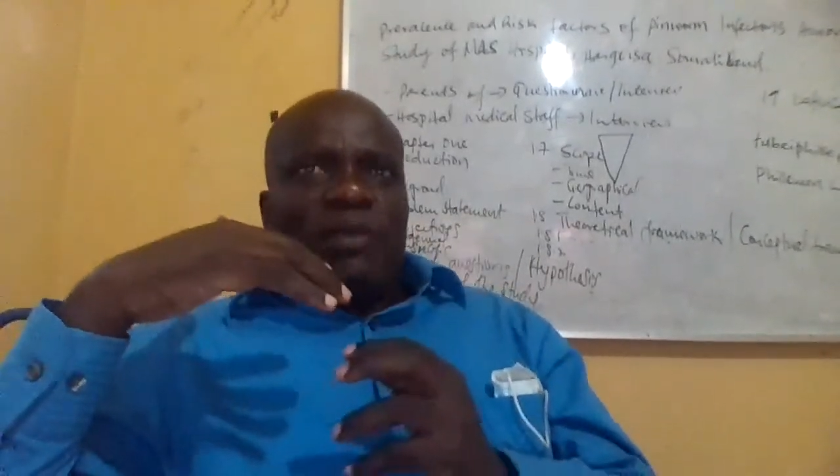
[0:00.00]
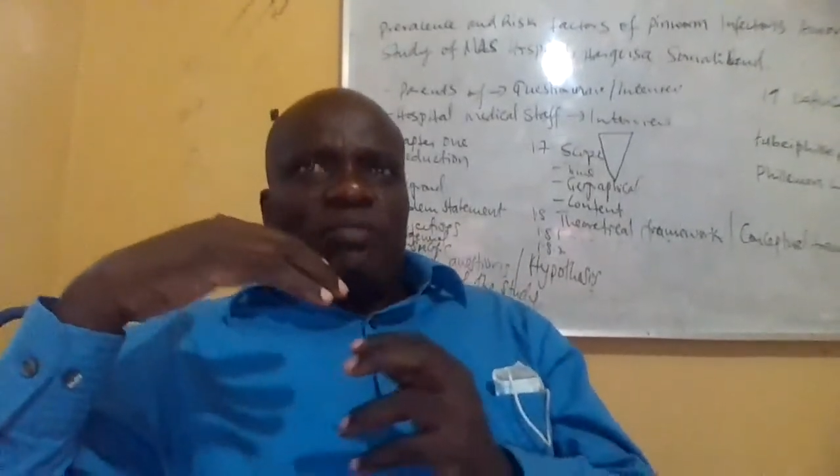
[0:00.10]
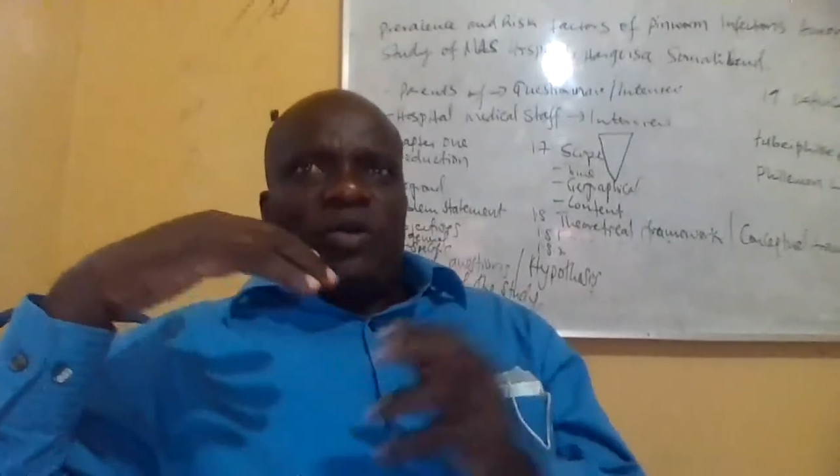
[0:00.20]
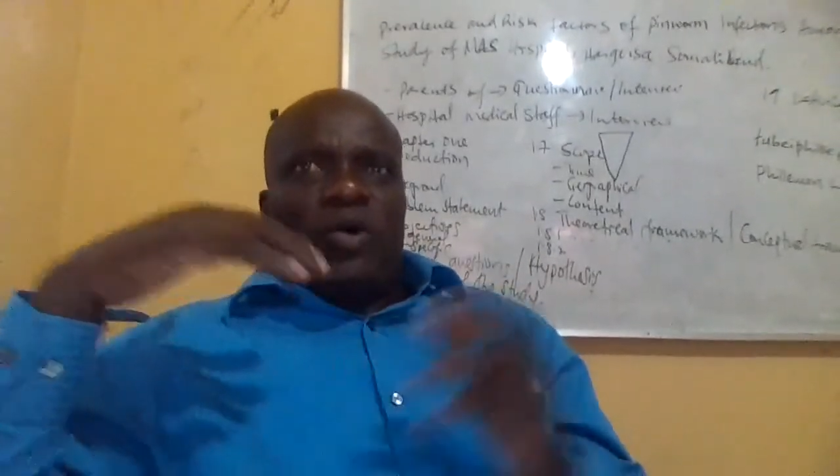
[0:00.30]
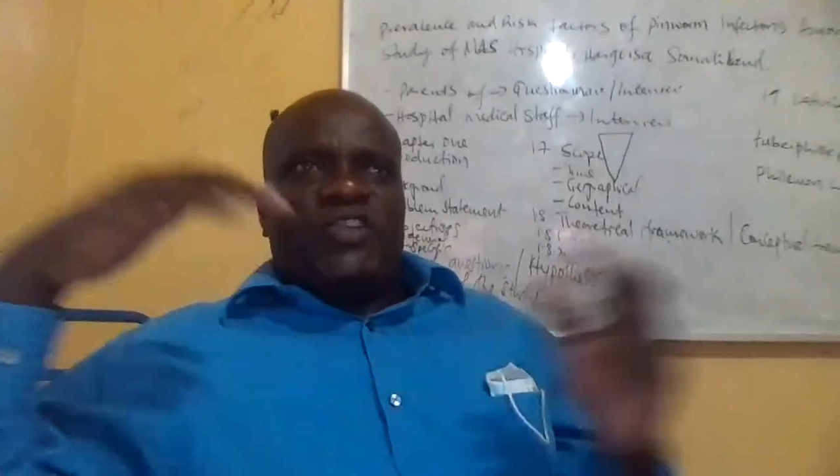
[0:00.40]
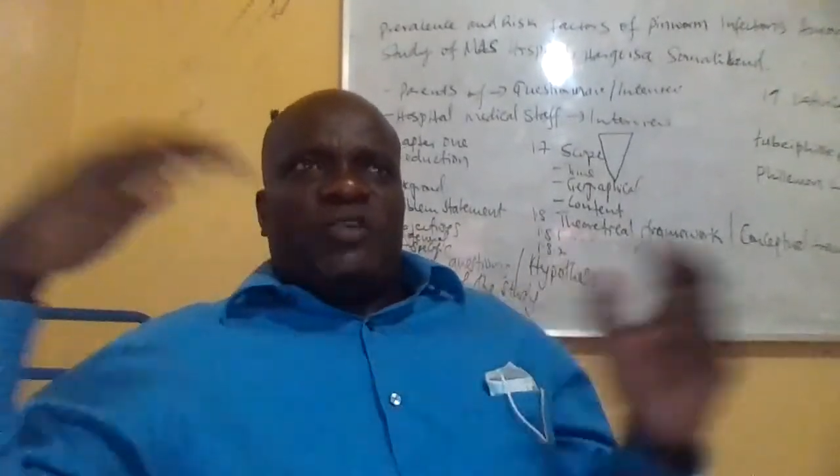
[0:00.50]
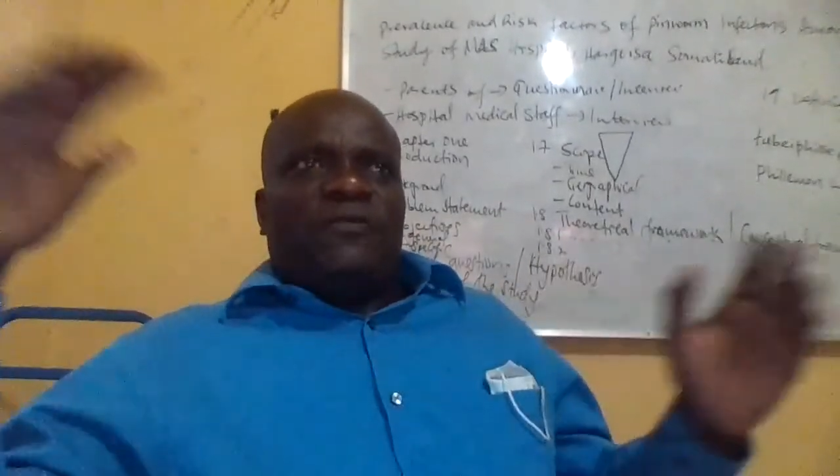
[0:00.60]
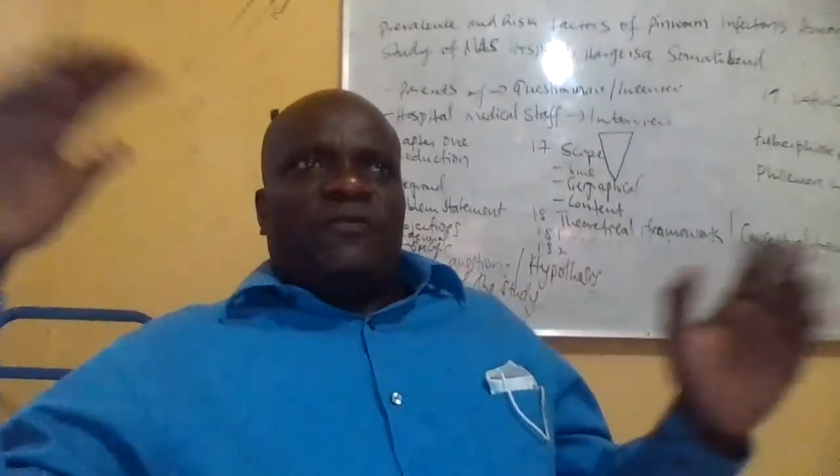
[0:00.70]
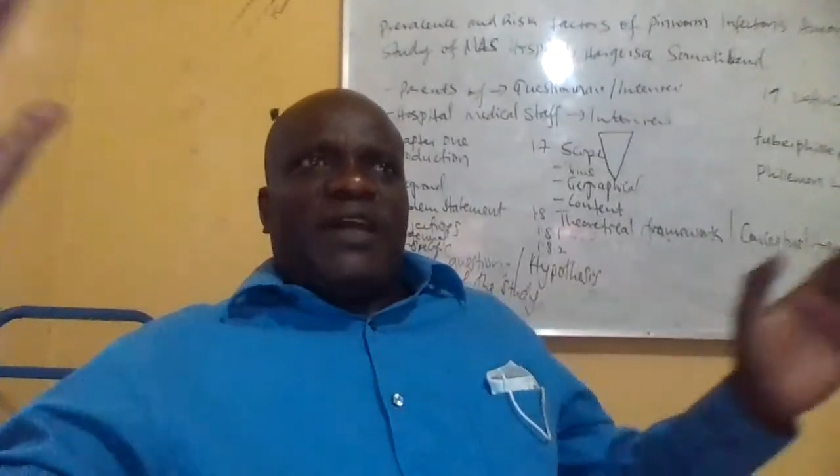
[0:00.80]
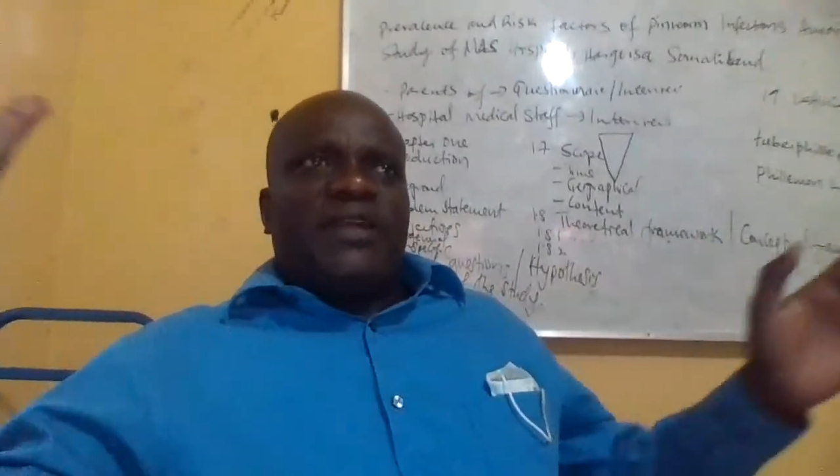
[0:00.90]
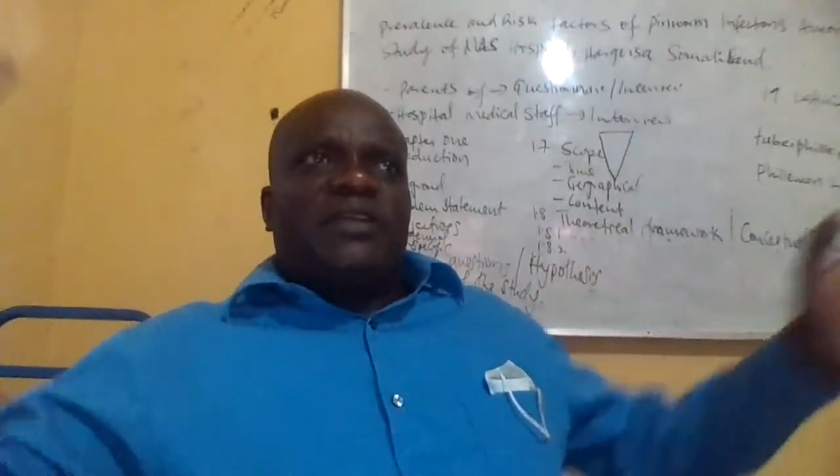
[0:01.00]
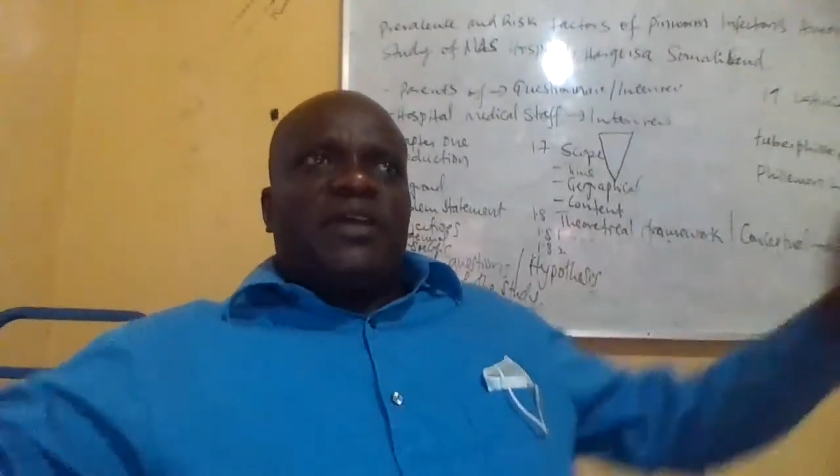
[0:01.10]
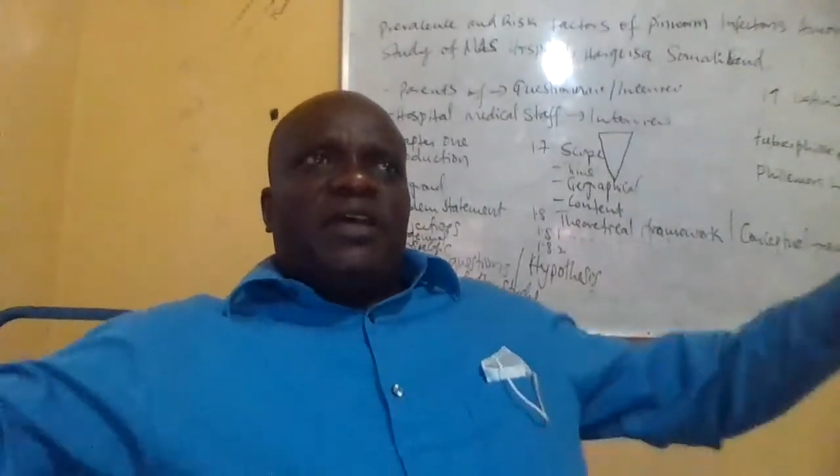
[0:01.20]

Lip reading: because you'll find